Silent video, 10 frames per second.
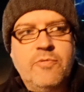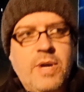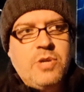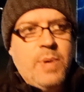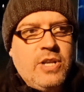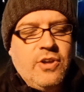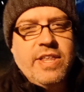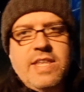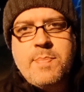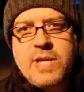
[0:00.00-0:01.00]
of my quick look
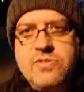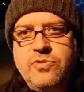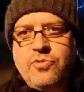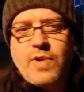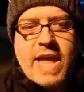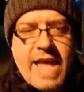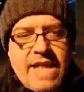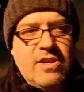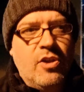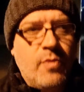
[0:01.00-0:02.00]
at the Pixel three
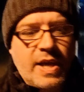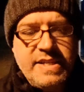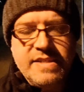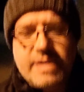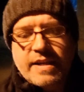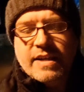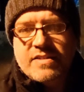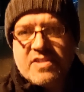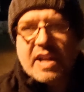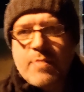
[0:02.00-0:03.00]
A in low light.
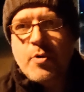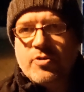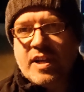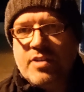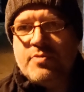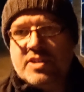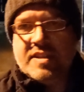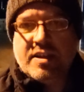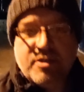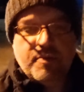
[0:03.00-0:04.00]
It's a slightly more
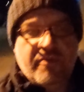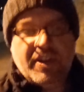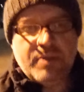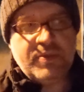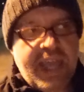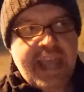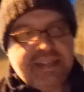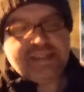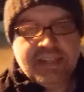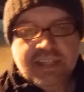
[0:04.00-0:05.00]
diluted ultimate video
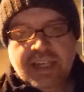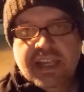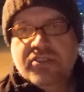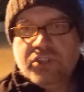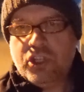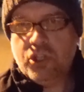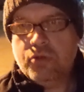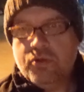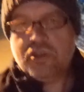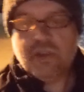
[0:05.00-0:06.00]
test. There's a
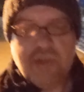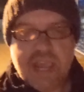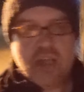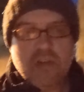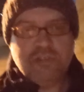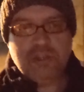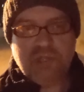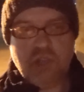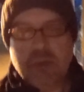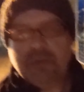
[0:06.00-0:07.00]
huge array of
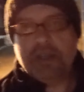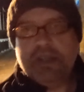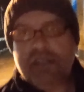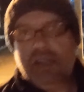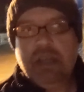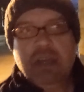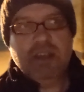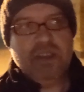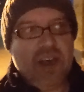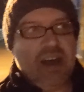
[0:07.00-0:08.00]
shooting options
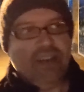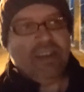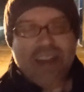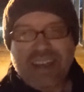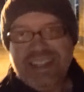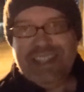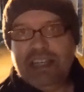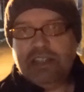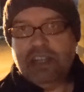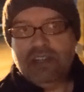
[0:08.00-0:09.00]
that are
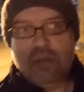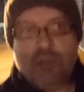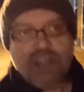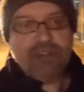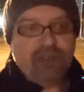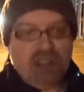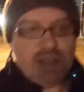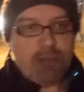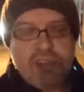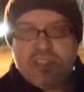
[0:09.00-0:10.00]
ideal in low light. So for
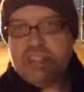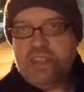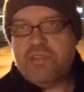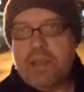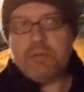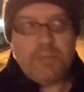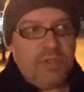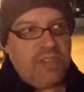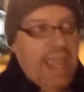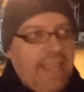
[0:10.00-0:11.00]
example, sixty frames
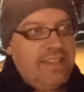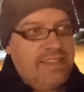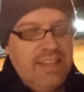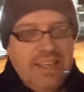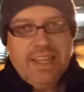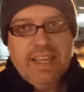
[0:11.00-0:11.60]
per second